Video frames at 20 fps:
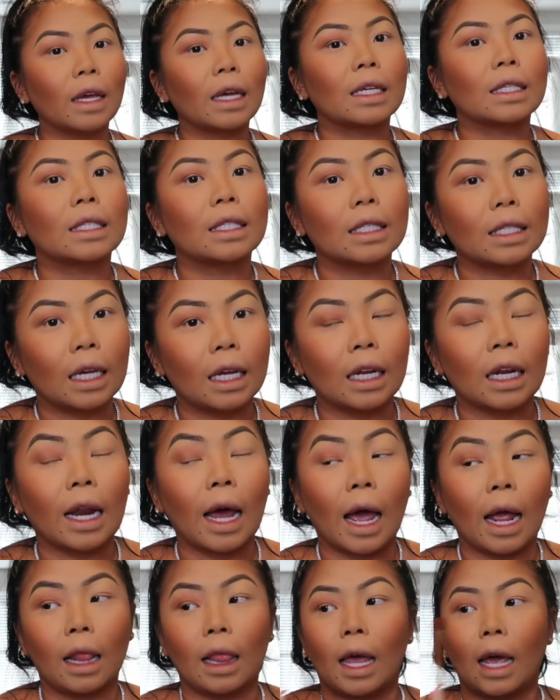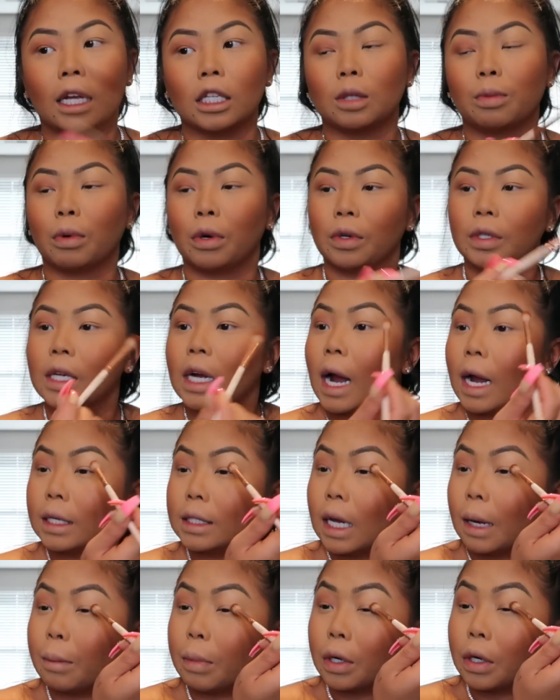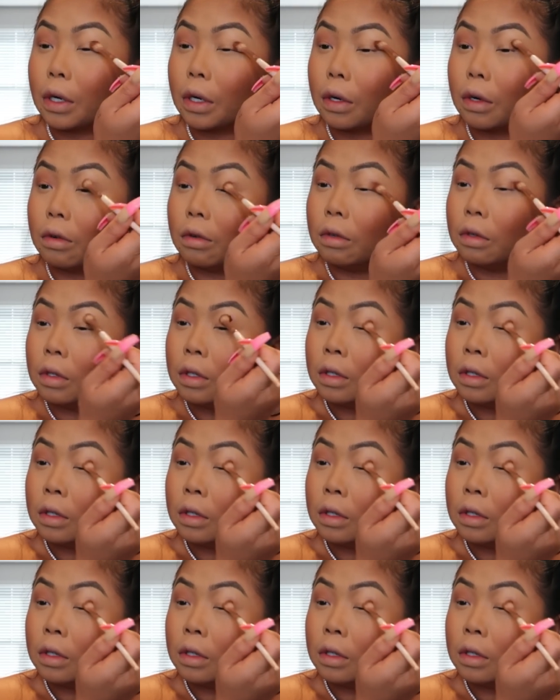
a skin and eyelash type of girl.